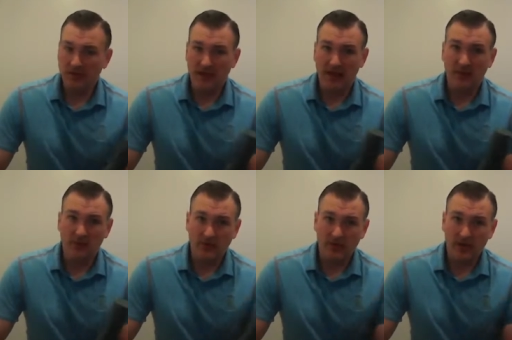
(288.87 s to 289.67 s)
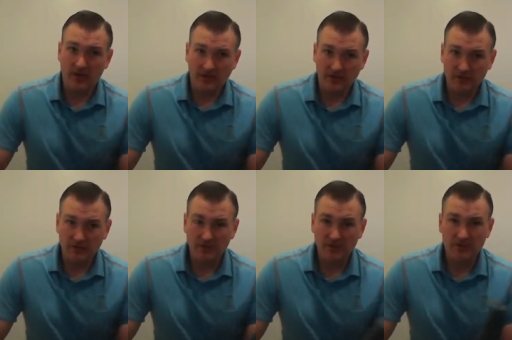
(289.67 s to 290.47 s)
exactly what you might
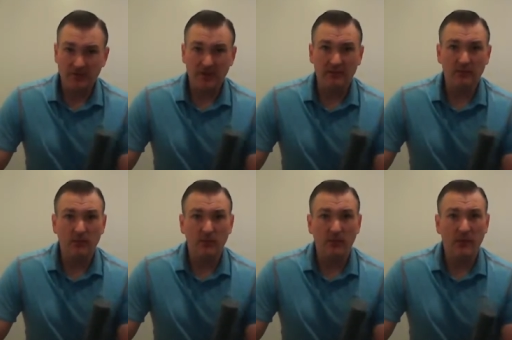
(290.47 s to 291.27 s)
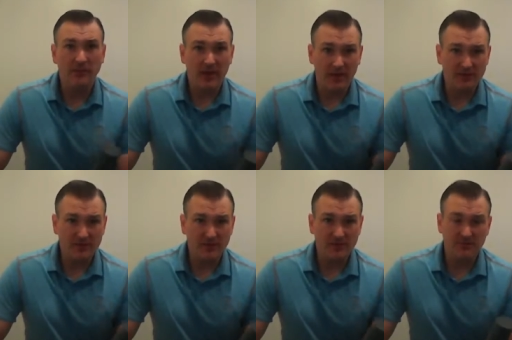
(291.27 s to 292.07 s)
do to be able to warm up the
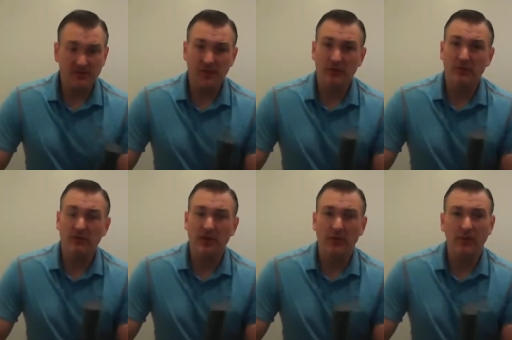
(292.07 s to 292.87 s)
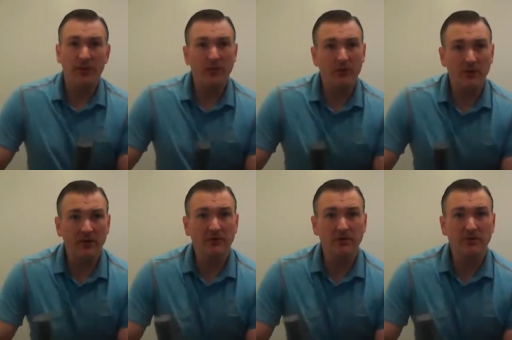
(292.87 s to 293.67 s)
hamstrings. So now remember,
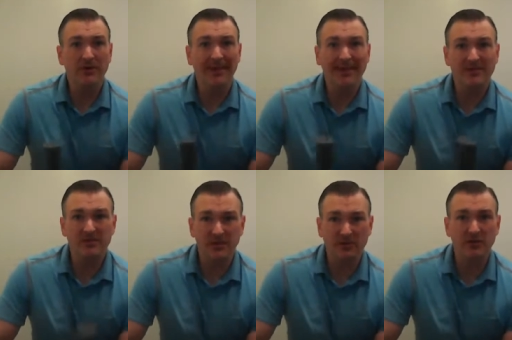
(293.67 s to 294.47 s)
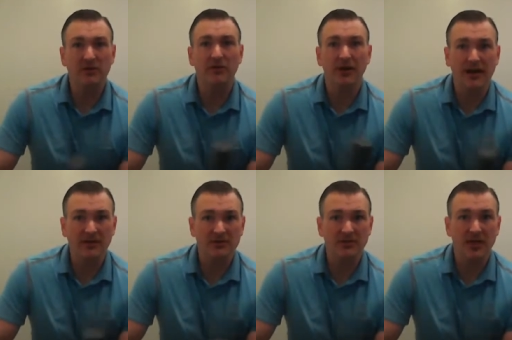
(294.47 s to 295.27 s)
whenever you're doing any stretching or
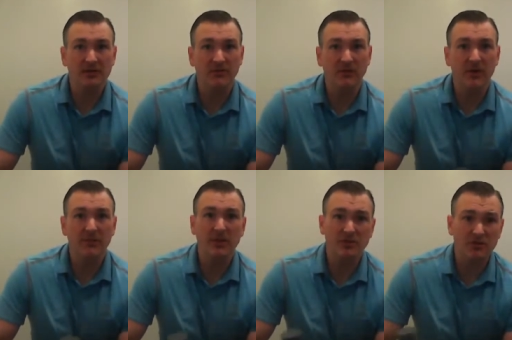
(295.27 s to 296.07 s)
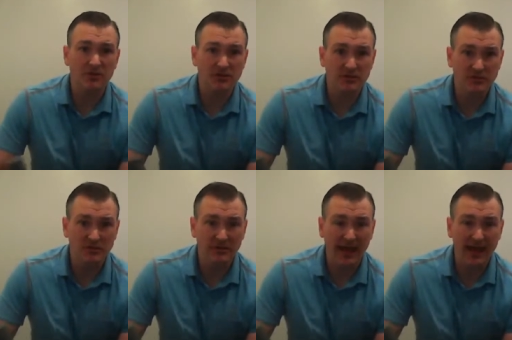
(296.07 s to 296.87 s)
exercise program, make sure that you
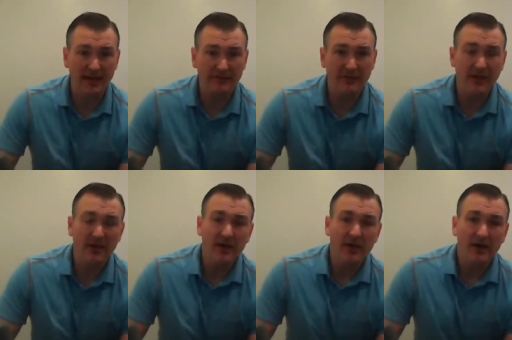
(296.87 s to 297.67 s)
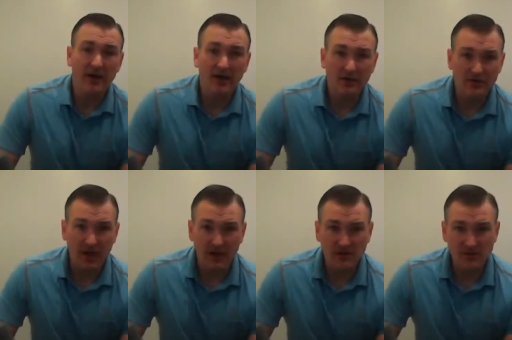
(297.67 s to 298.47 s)
do have your
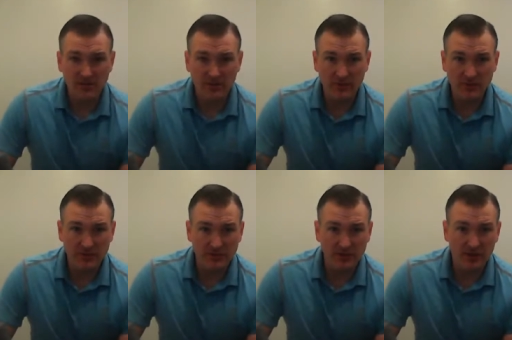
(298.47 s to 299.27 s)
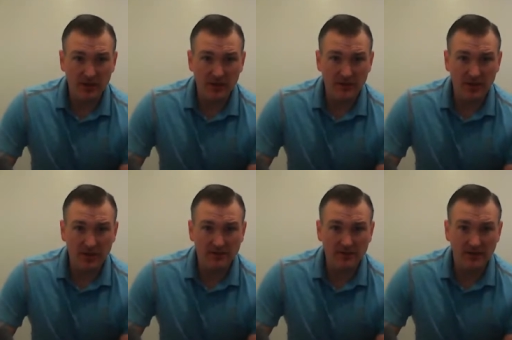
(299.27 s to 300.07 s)
doctor's permission
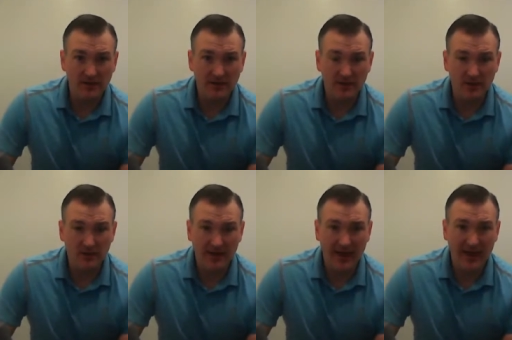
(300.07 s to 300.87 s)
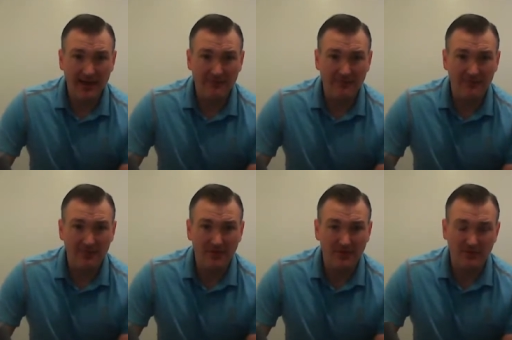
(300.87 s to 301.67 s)
that you have,
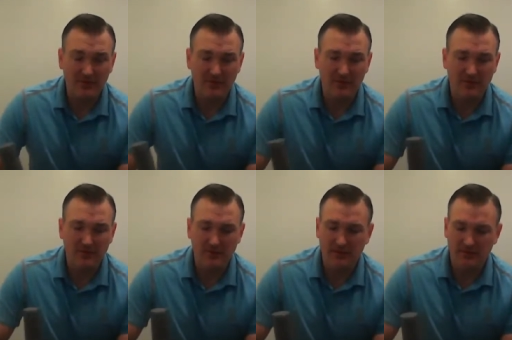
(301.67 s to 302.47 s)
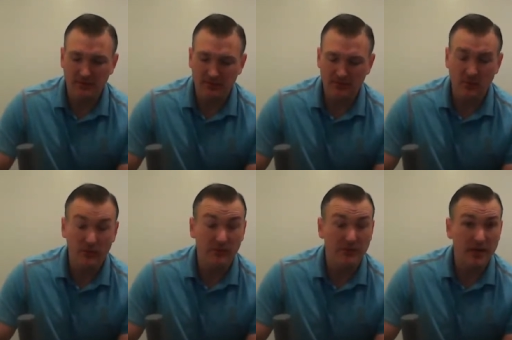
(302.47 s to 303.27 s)
that you've
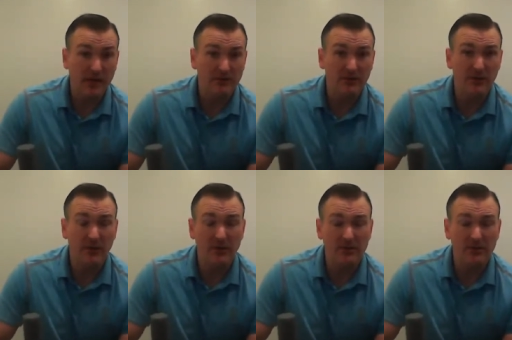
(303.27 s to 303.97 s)
spoken with your doctor on